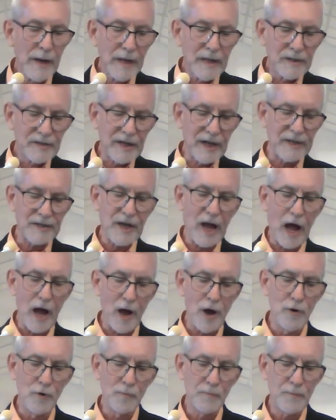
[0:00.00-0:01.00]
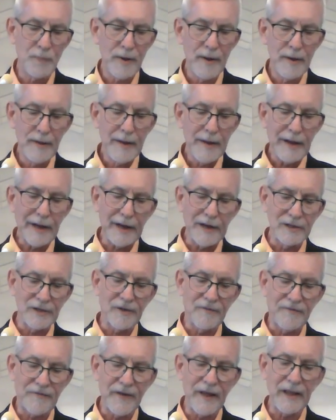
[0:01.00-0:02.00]
says hope is
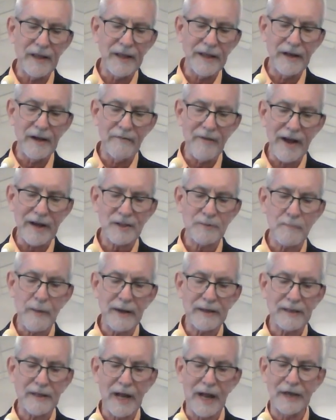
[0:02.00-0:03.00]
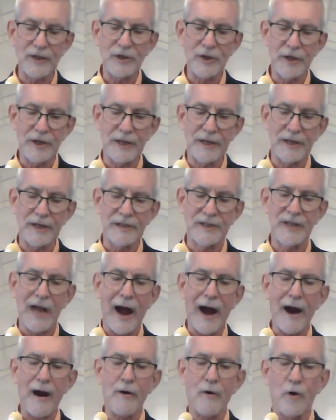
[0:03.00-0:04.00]
a feeling of expectation, a
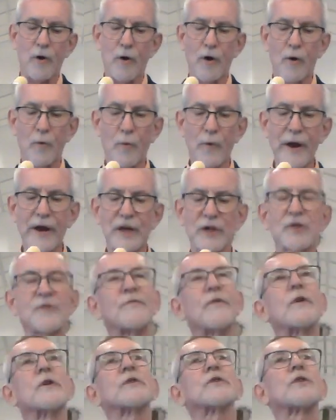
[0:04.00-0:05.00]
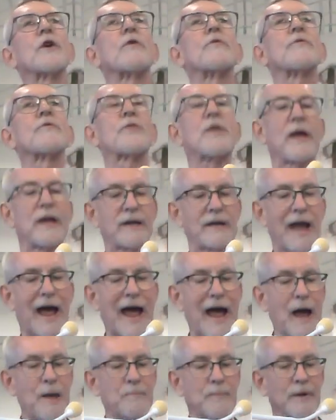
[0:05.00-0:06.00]
desire or a wish for a certain thing to
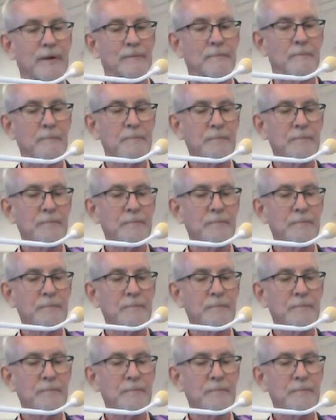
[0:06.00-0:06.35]
happen.